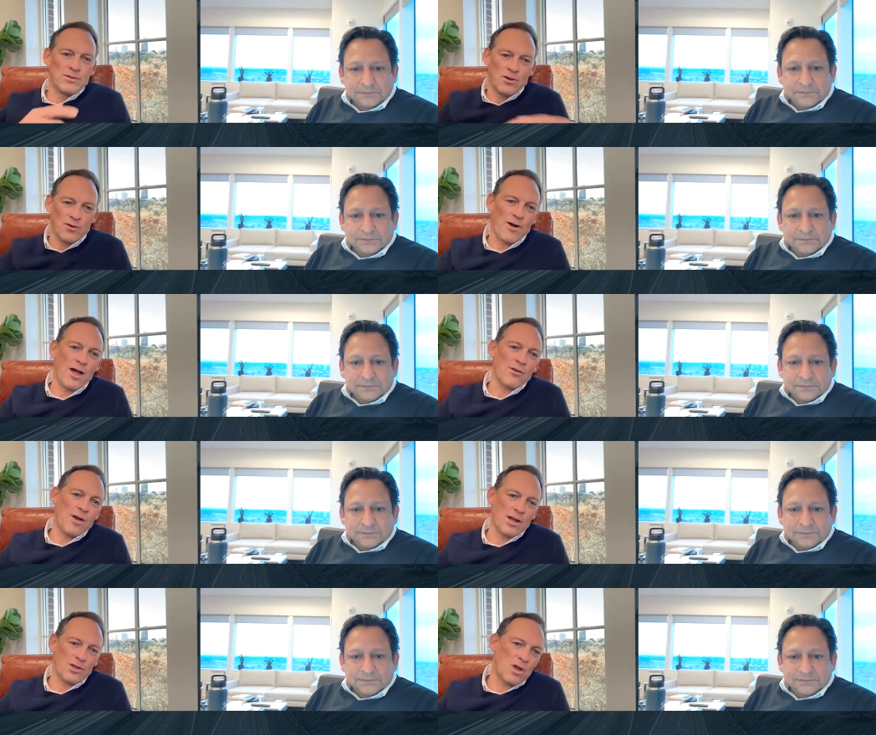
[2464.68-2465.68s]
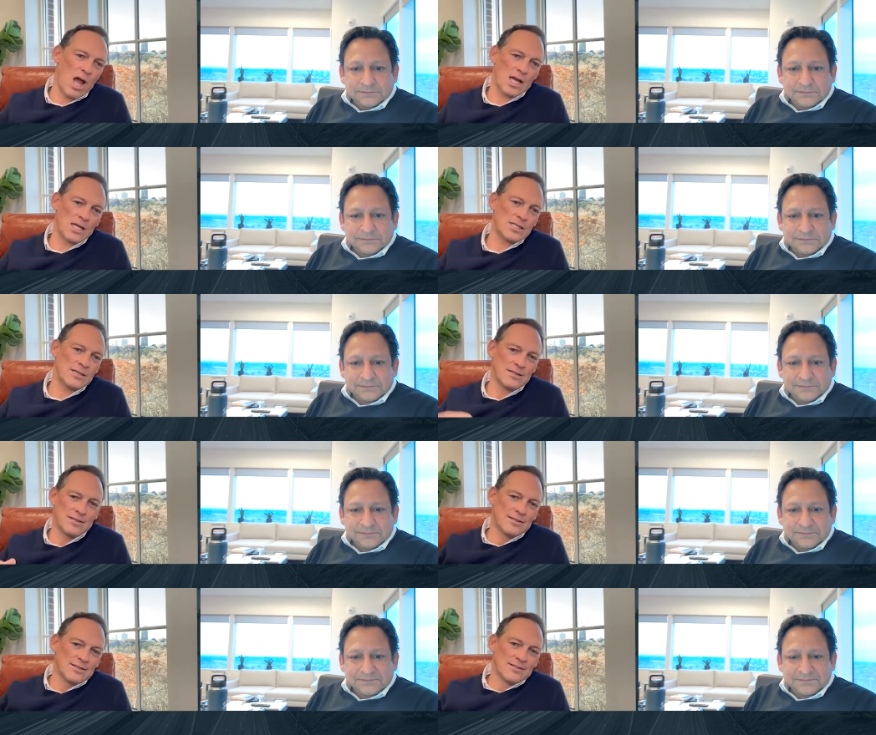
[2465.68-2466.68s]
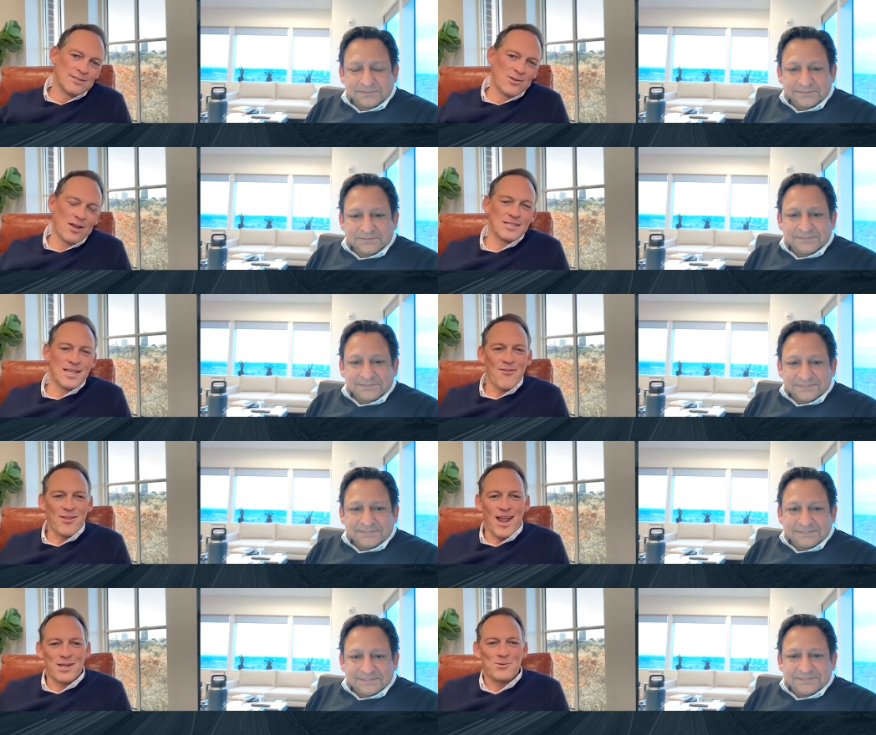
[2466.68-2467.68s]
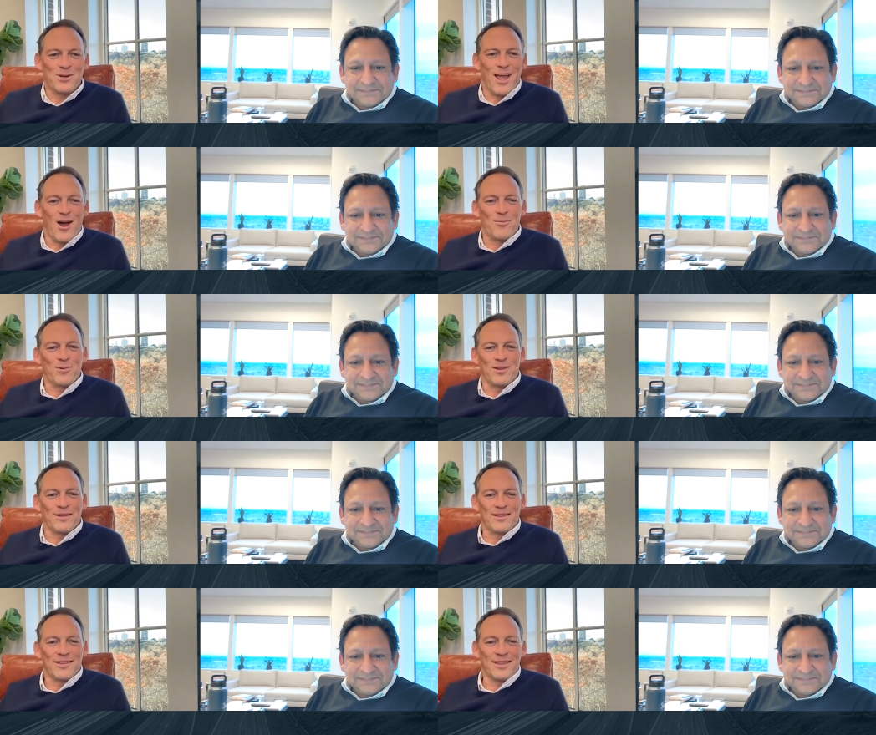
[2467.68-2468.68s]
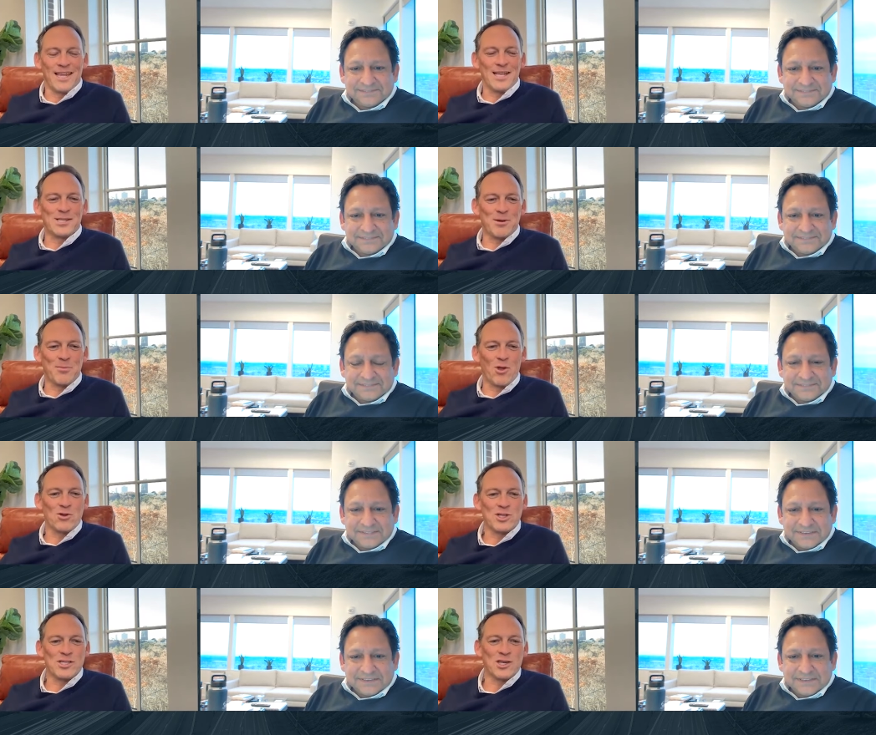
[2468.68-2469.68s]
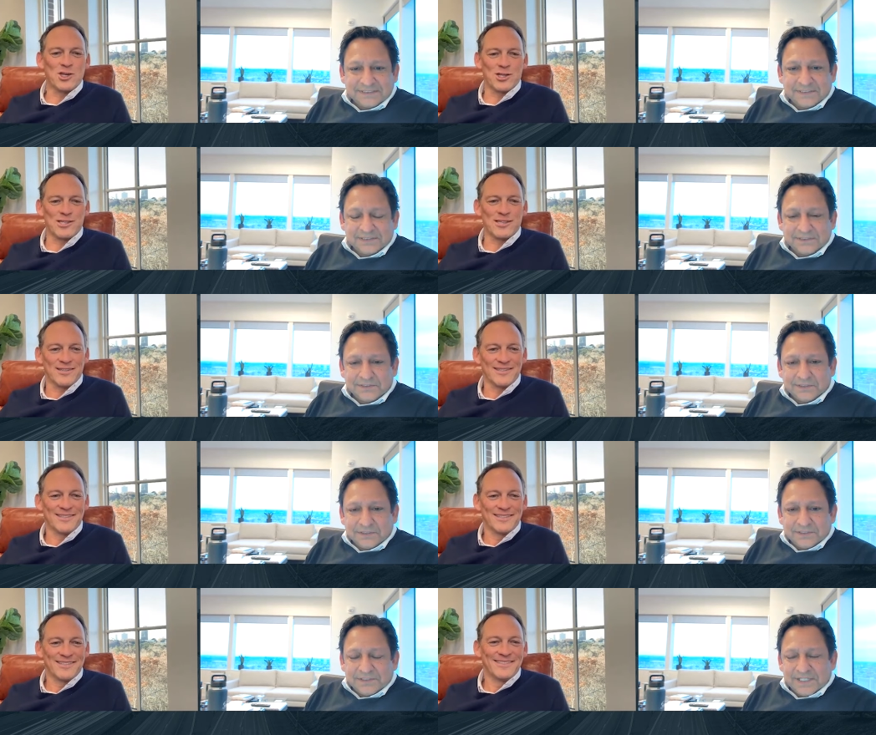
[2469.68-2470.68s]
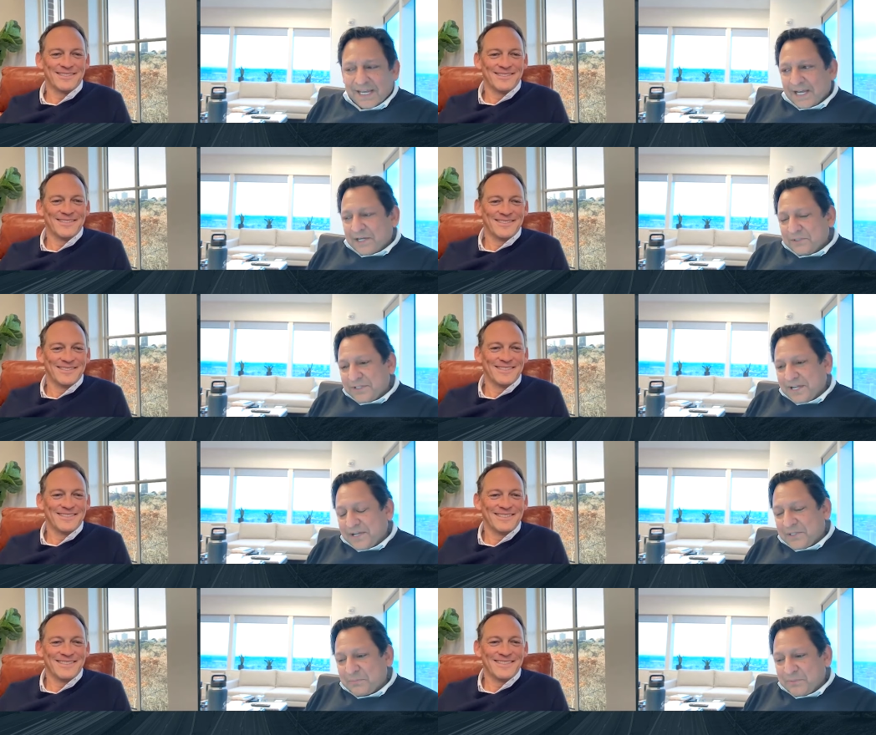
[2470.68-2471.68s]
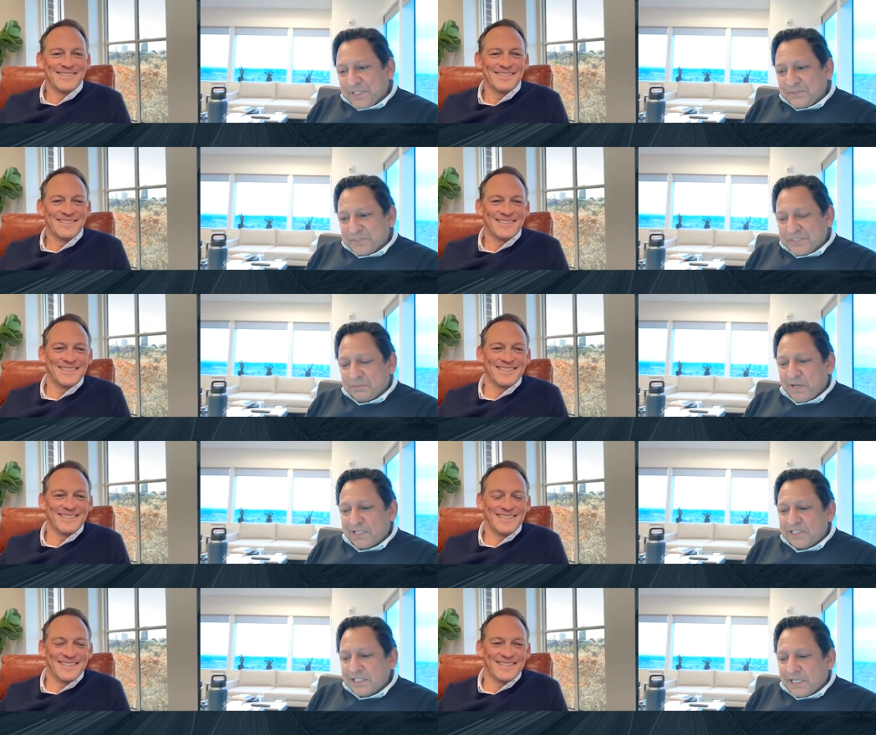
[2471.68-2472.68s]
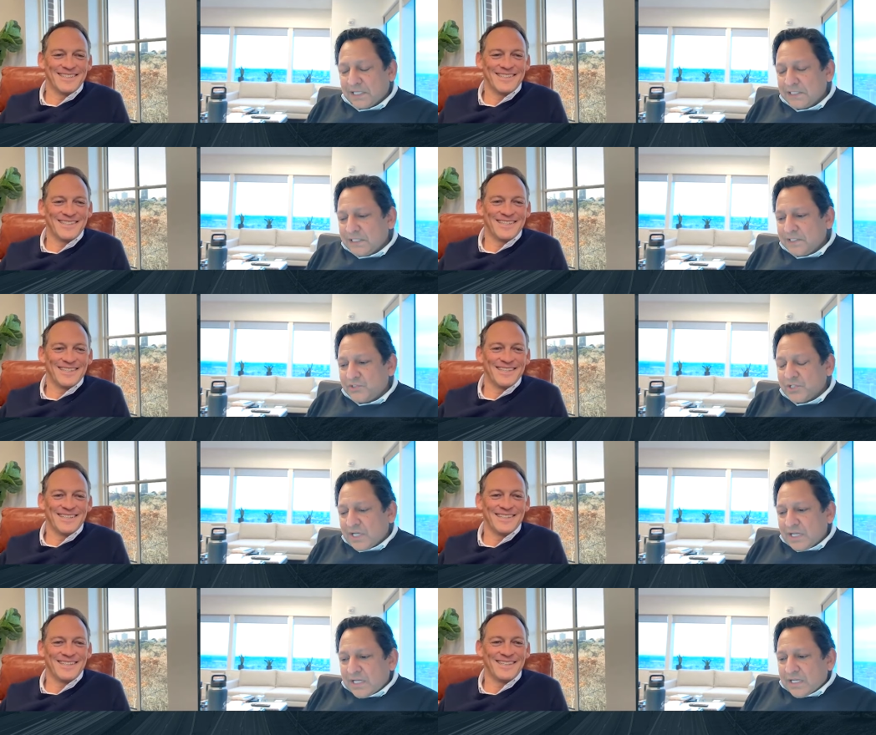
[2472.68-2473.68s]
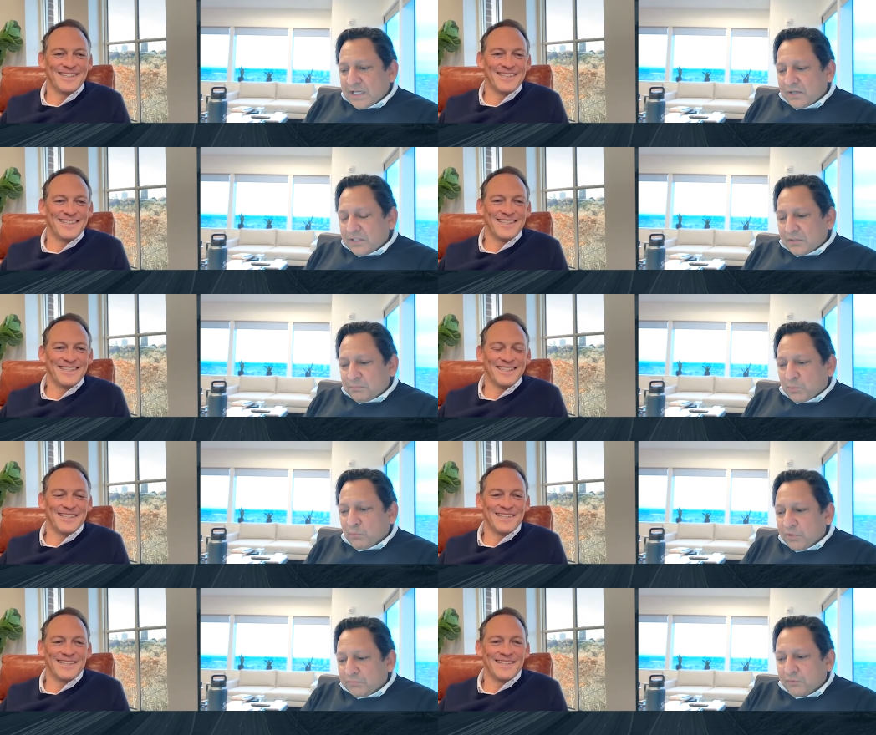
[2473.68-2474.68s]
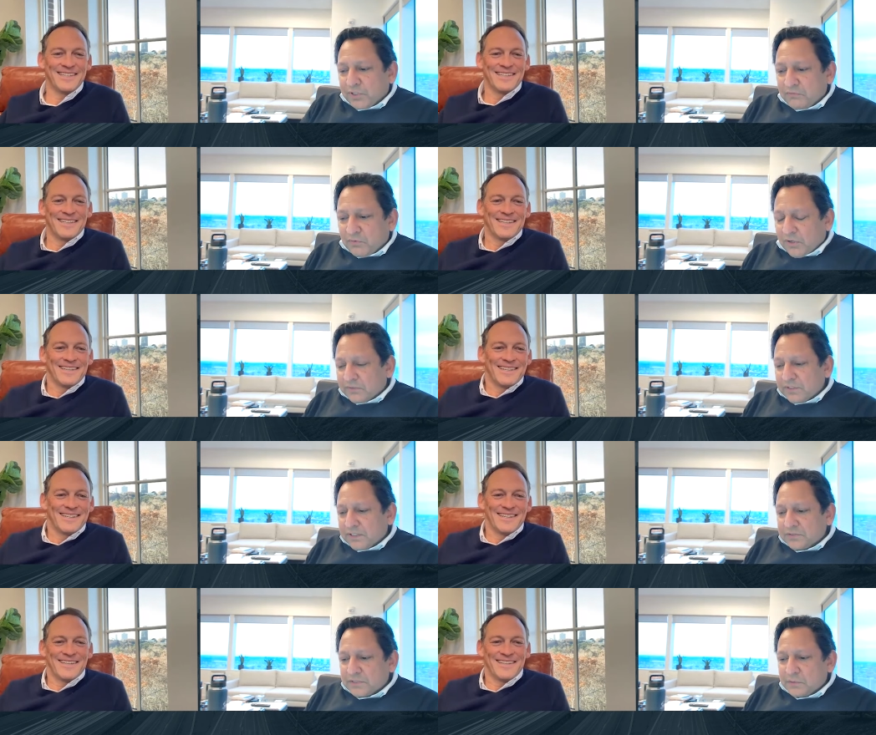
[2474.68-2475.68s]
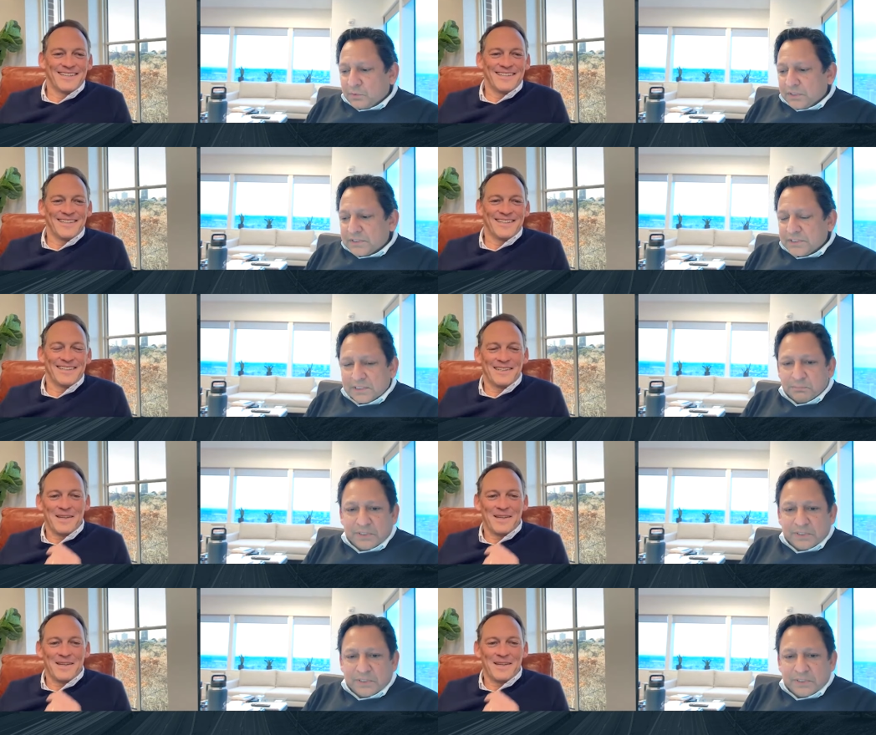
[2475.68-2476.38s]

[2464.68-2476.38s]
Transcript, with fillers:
Speaker 1: Your father had you guys. You guys have the next one to help lead some of those decisions.
Speaker 2: Yeah, yeah, it'll be interesting. My son is, uh, you know, peripherally involved in the industry. He works. He's at